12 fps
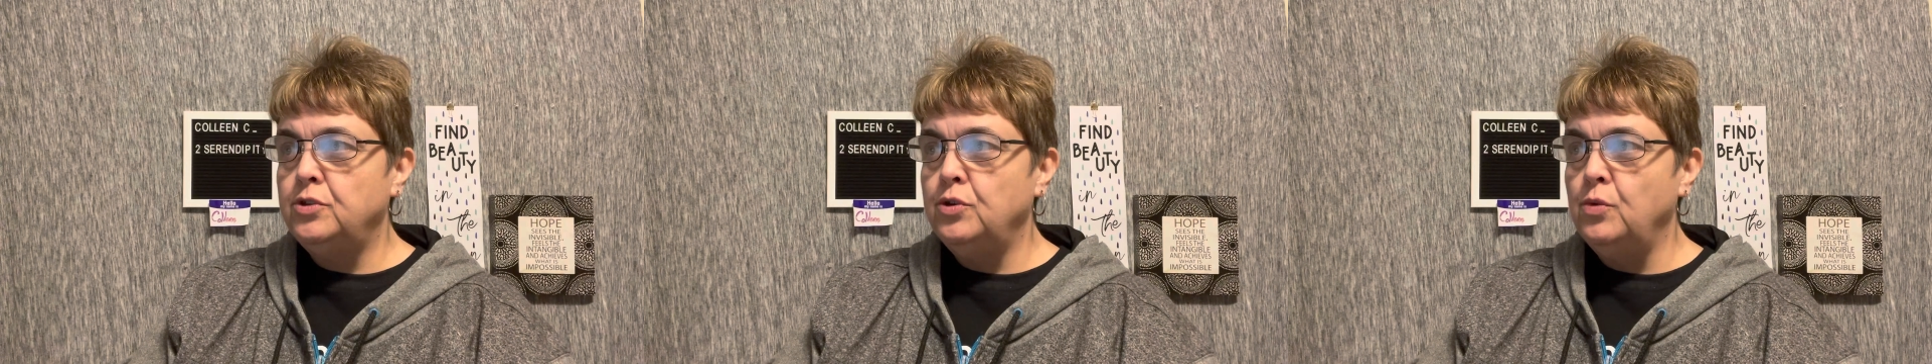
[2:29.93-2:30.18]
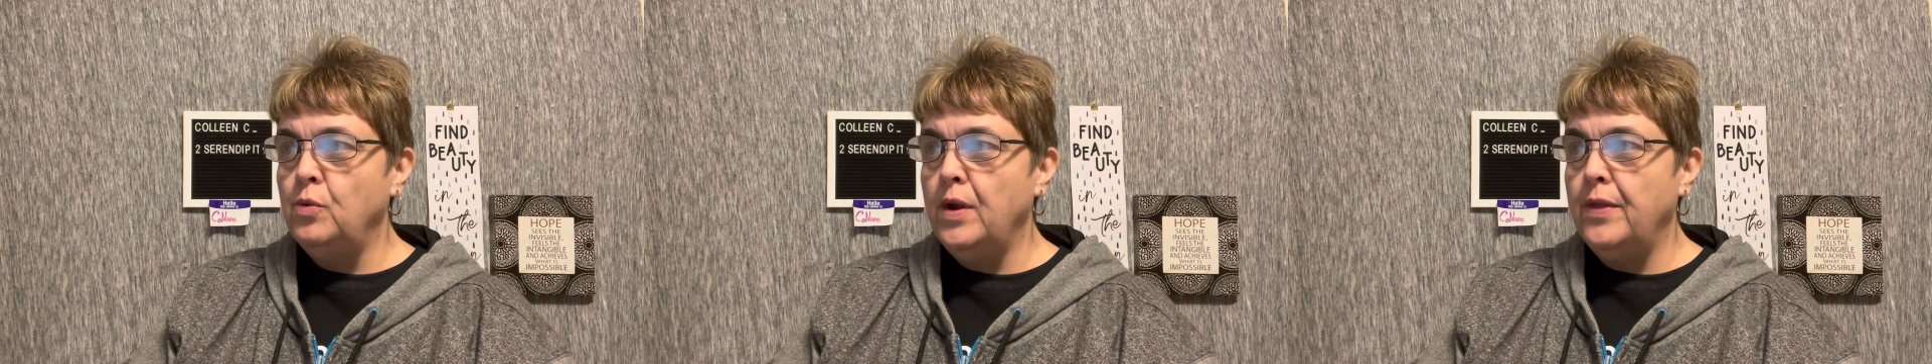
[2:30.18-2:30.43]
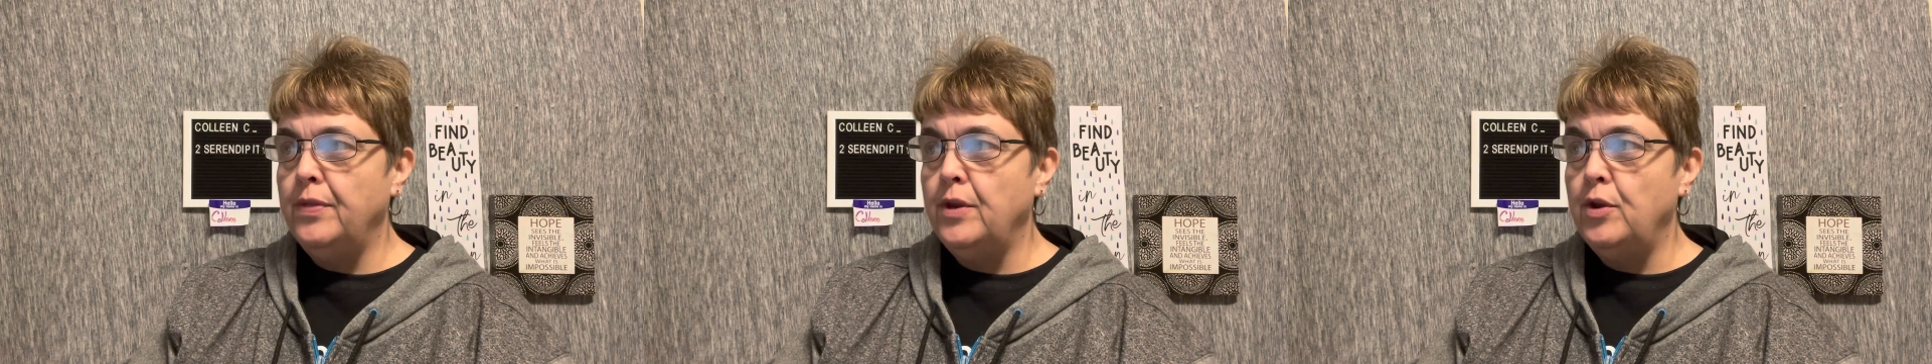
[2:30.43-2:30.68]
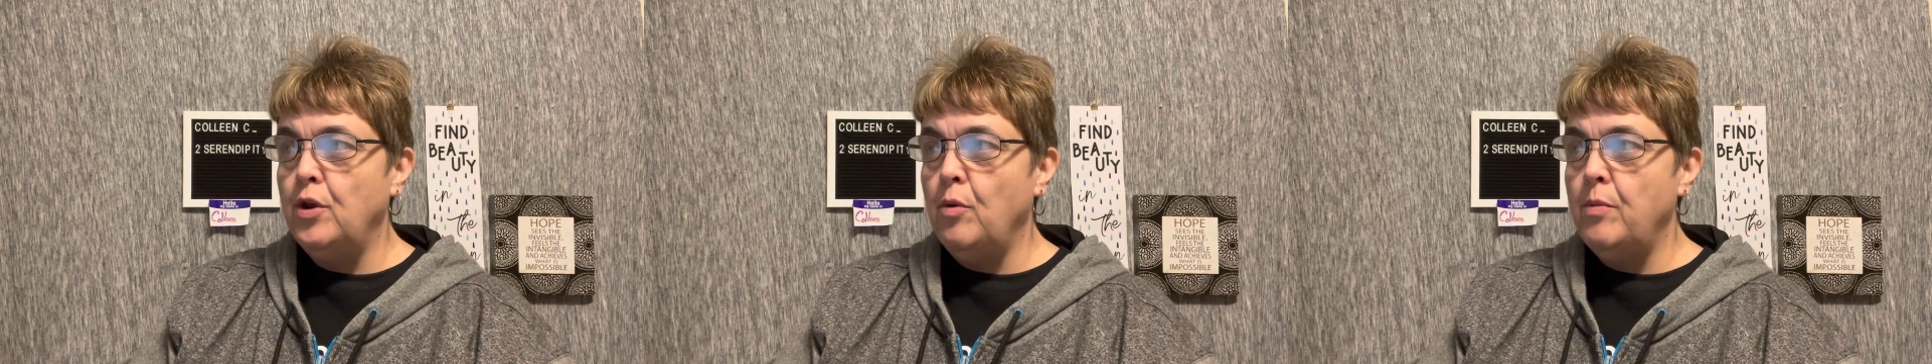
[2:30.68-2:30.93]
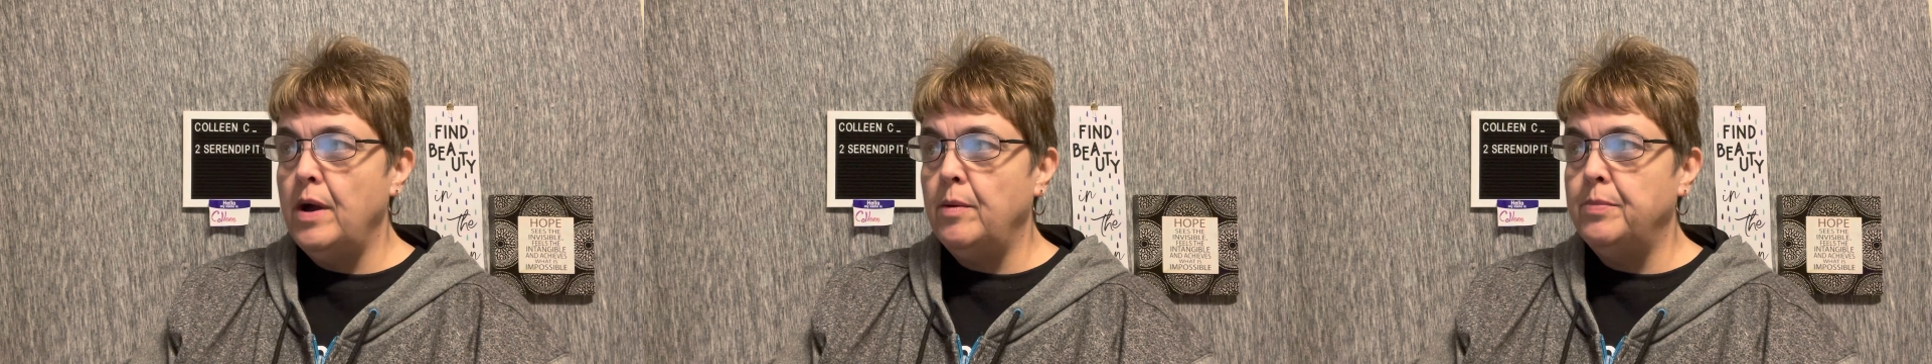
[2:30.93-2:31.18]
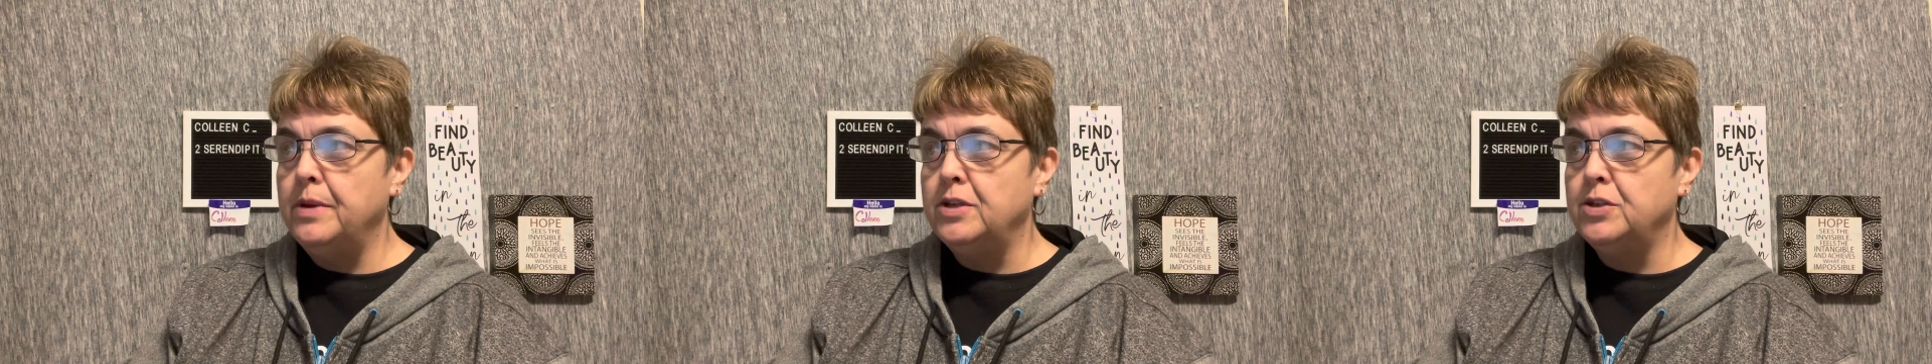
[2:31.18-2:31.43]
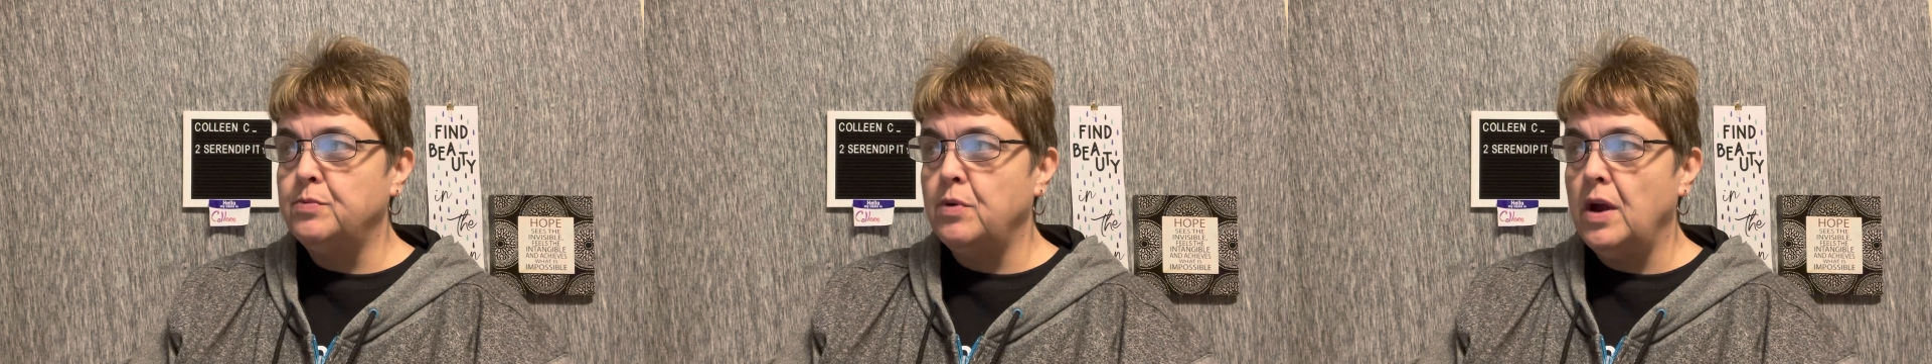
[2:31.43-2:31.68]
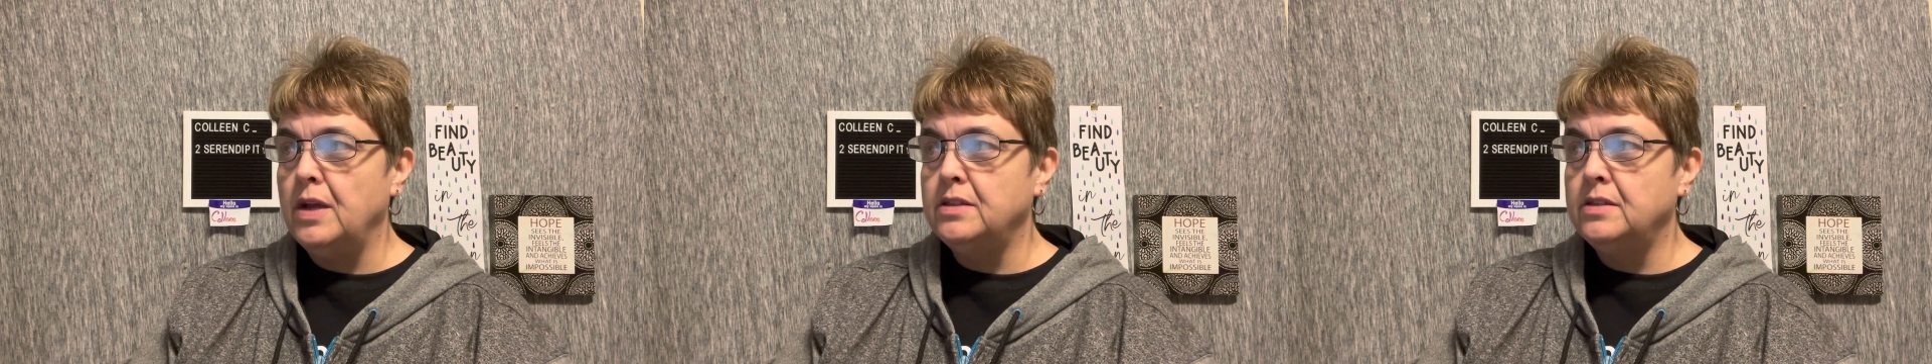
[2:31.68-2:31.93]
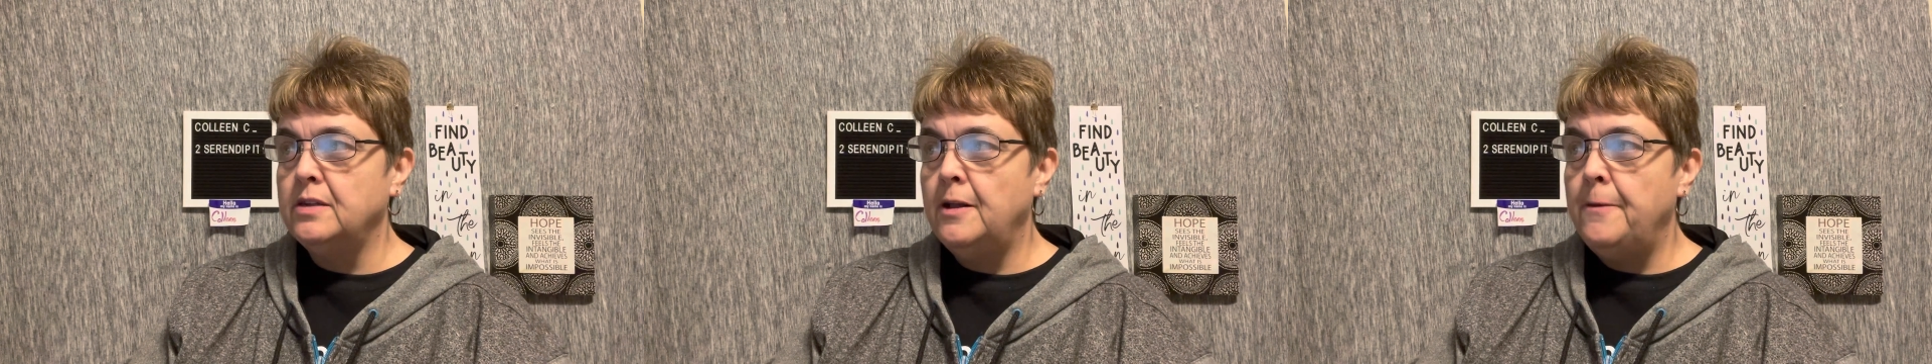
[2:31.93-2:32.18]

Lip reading: to win the Nobel Peace Prize.